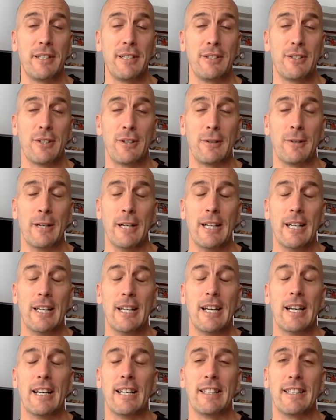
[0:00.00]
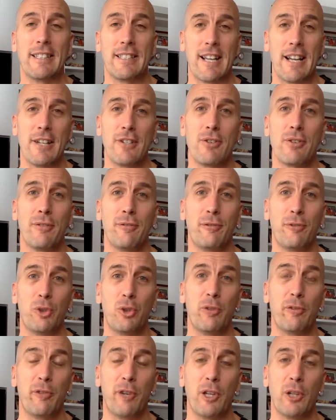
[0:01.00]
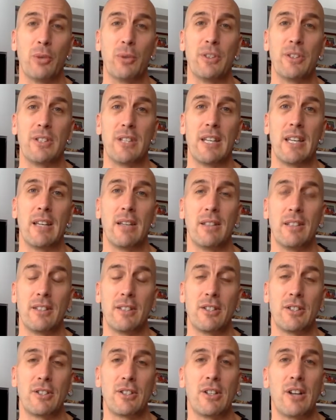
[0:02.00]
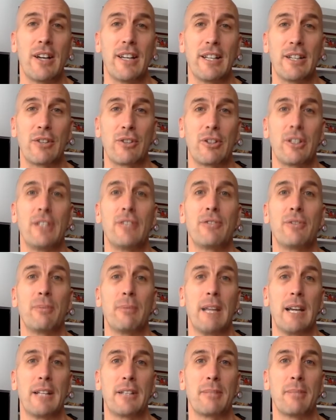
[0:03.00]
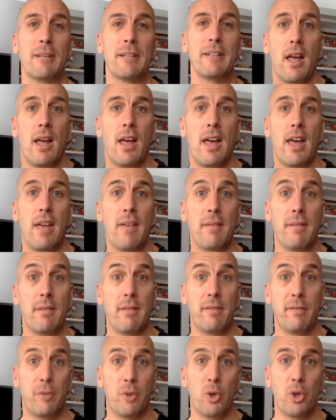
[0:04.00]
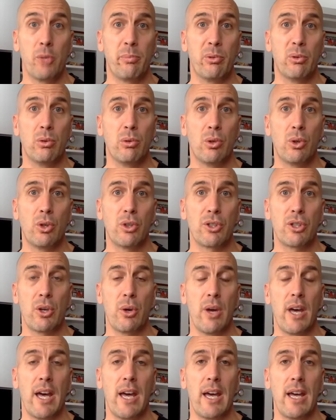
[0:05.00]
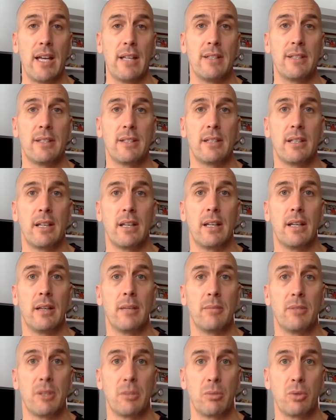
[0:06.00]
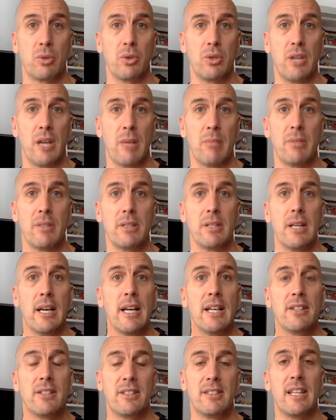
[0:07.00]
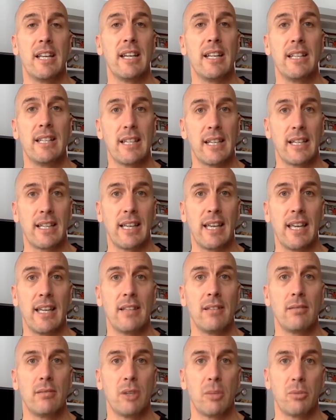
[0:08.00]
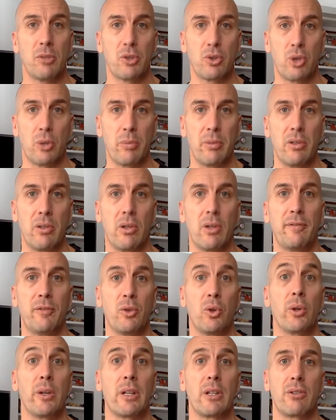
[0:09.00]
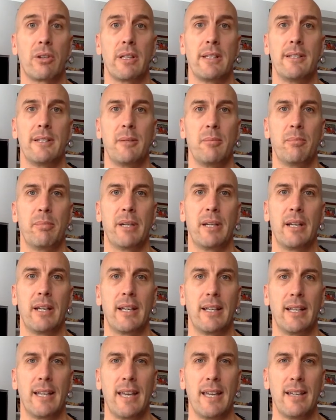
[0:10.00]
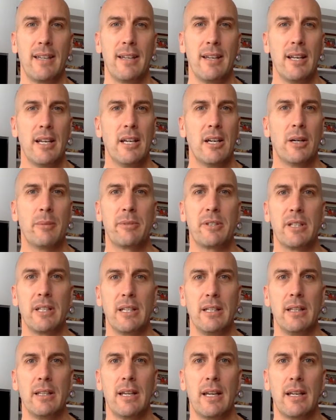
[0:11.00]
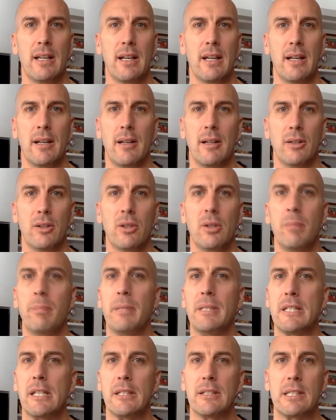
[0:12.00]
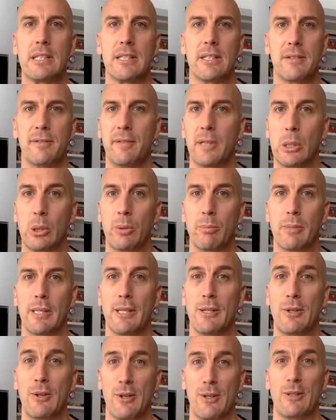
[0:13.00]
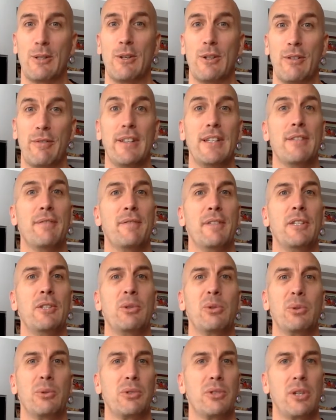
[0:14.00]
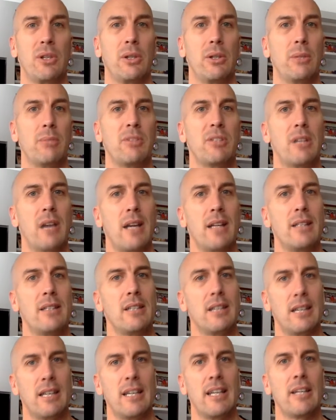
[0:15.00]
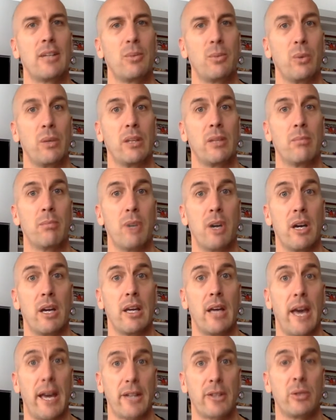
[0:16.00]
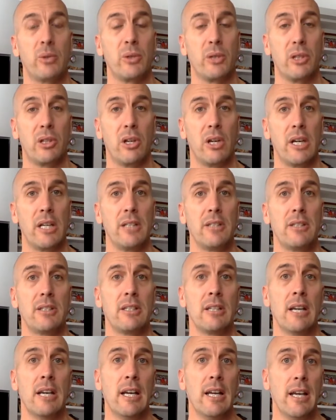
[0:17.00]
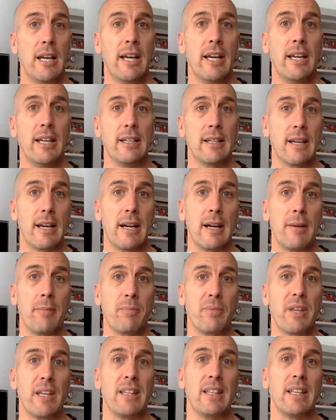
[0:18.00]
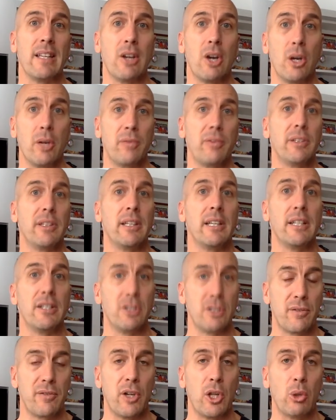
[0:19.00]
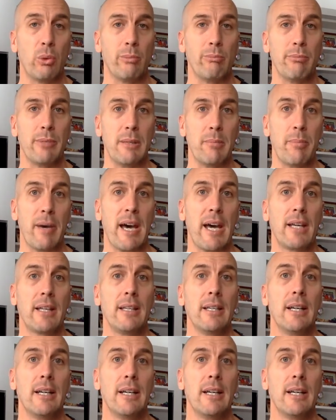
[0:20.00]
So there's 104 followers there. It's a slight increase from last month. And Fordable also has some good numbers. Steady again. I'm not dropping off or increasing, but again, I'm seeing that a lot of businesses are following me and not a lot of individuals. So I'm starting to connect with my actual clients, and then hopefully they're just following me back.